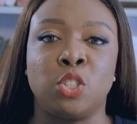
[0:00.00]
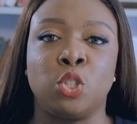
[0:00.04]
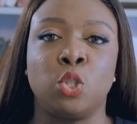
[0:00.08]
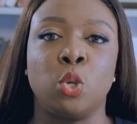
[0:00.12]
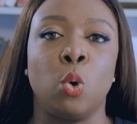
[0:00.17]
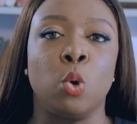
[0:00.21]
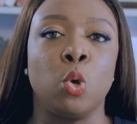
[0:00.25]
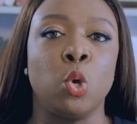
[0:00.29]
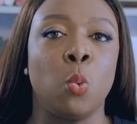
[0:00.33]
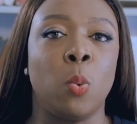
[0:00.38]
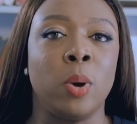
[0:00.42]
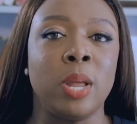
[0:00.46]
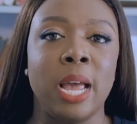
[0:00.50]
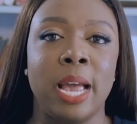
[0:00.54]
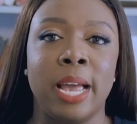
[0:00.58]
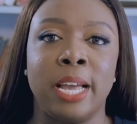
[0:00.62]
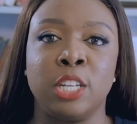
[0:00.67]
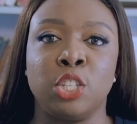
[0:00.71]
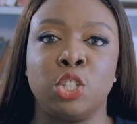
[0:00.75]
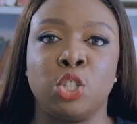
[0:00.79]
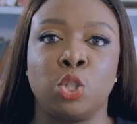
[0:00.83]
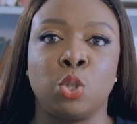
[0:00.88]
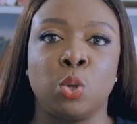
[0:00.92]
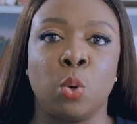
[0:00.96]
So you want to
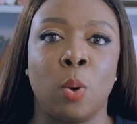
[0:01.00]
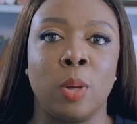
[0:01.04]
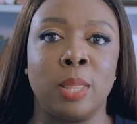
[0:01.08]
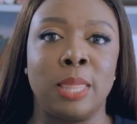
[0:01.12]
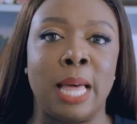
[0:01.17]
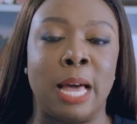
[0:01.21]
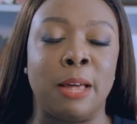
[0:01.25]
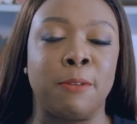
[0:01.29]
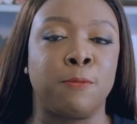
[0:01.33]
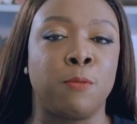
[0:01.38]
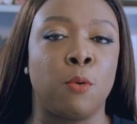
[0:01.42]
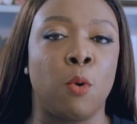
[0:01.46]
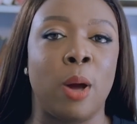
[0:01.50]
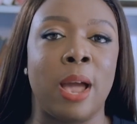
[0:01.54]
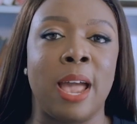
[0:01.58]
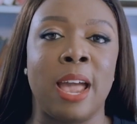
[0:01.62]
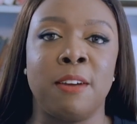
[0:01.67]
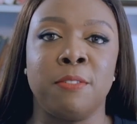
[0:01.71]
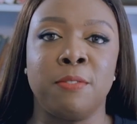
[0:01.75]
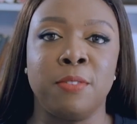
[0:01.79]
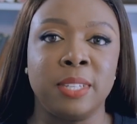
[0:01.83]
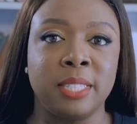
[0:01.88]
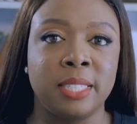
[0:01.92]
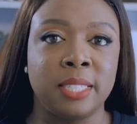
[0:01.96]
ensure that for
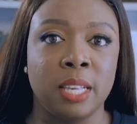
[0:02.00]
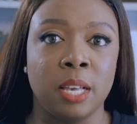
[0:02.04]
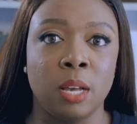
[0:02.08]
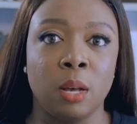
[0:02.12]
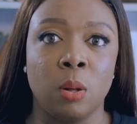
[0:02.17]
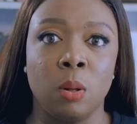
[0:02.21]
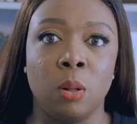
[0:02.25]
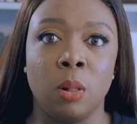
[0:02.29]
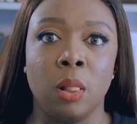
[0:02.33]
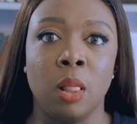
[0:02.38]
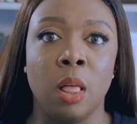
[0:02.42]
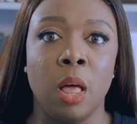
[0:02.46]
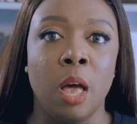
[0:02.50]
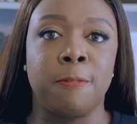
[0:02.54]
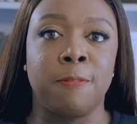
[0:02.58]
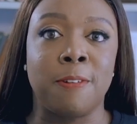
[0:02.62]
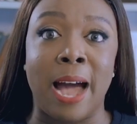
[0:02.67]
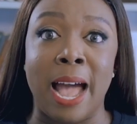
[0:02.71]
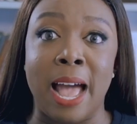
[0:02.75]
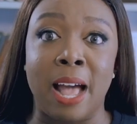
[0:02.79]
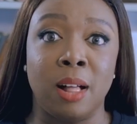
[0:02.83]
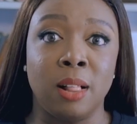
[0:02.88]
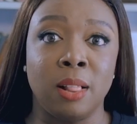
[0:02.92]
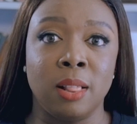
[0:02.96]
every single
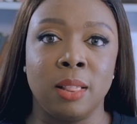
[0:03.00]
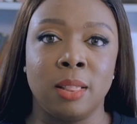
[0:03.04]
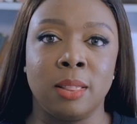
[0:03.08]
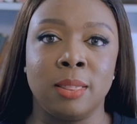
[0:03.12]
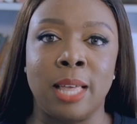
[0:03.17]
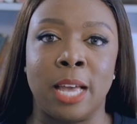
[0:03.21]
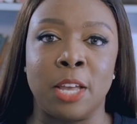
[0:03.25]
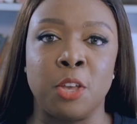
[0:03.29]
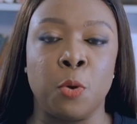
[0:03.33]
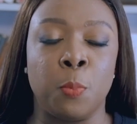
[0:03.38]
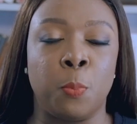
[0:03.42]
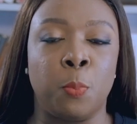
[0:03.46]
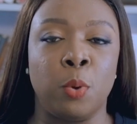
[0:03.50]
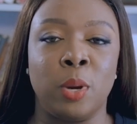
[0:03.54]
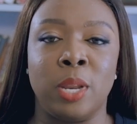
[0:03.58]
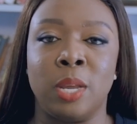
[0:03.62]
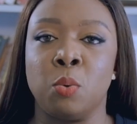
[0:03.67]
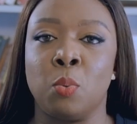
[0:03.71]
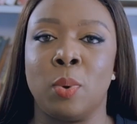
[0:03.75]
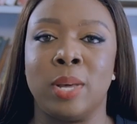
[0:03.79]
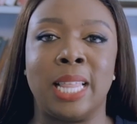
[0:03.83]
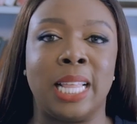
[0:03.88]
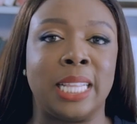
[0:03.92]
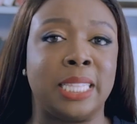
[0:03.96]
file that you put
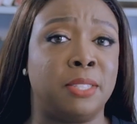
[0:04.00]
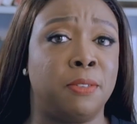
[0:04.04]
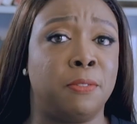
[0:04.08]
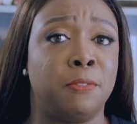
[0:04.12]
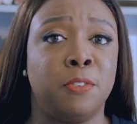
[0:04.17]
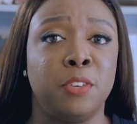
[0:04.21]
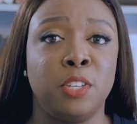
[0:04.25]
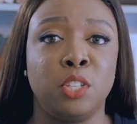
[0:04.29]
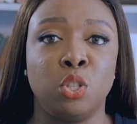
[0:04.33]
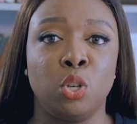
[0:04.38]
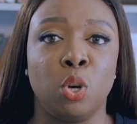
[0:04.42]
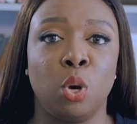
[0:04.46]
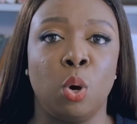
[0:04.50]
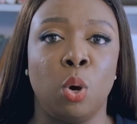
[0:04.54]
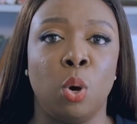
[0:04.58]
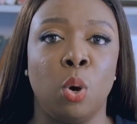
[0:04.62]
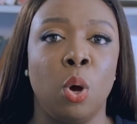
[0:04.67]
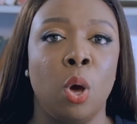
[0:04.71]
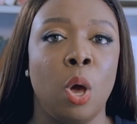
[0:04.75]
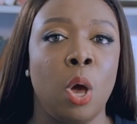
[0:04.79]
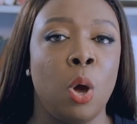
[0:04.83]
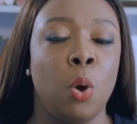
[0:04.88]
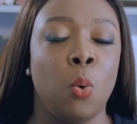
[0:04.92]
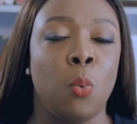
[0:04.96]
in, whether it's a
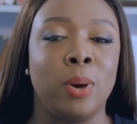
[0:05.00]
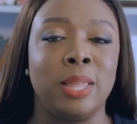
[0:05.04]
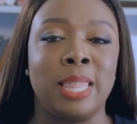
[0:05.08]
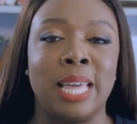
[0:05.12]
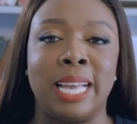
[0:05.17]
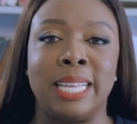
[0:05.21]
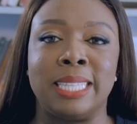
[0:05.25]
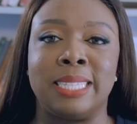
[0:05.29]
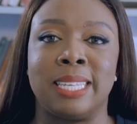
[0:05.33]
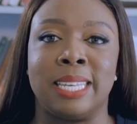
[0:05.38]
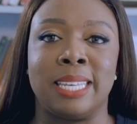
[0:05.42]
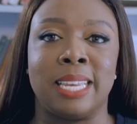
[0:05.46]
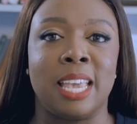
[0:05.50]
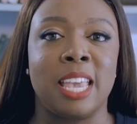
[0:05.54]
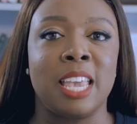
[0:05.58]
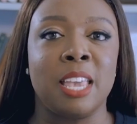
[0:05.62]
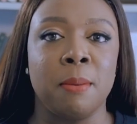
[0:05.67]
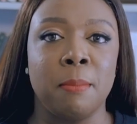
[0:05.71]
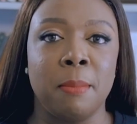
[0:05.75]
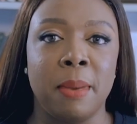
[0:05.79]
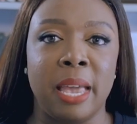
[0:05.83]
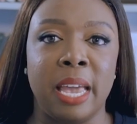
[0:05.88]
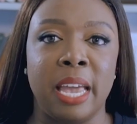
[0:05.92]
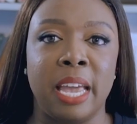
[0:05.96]
video, whether it's an
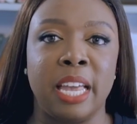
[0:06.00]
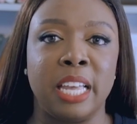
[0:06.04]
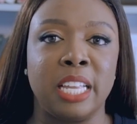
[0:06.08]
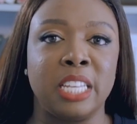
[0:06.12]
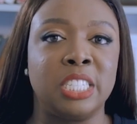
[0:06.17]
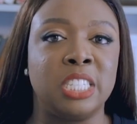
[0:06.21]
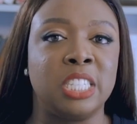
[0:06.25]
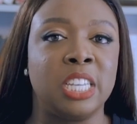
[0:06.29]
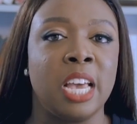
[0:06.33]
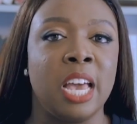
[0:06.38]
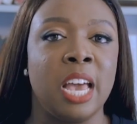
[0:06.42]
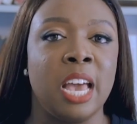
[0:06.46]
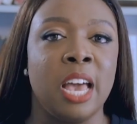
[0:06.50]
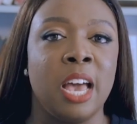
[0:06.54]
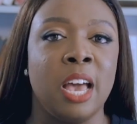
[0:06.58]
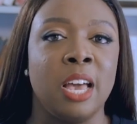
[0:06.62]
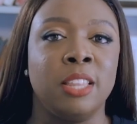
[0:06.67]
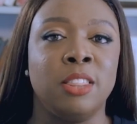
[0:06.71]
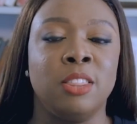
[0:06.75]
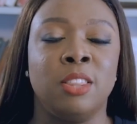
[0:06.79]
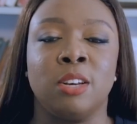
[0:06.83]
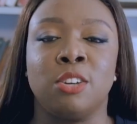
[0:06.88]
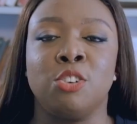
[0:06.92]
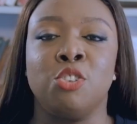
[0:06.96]
image,
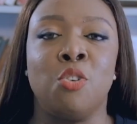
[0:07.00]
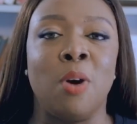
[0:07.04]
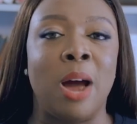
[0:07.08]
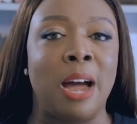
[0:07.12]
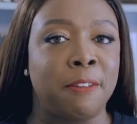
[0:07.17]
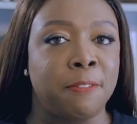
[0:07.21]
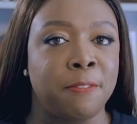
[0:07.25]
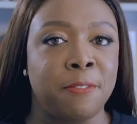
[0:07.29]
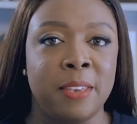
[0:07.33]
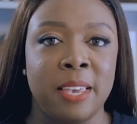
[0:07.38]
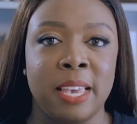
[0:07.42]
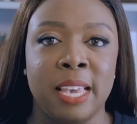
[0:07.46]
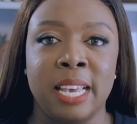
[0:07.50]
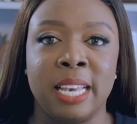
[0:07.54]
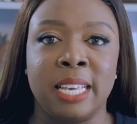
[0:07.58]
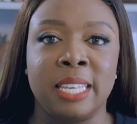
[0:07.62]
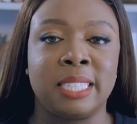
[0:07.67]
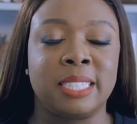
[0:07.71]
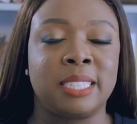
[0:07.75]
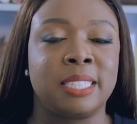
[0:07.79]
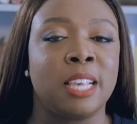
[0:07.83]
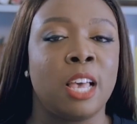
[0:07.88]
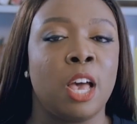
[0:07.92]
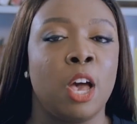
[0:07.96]
the
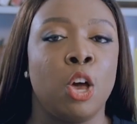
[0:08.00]
graphics,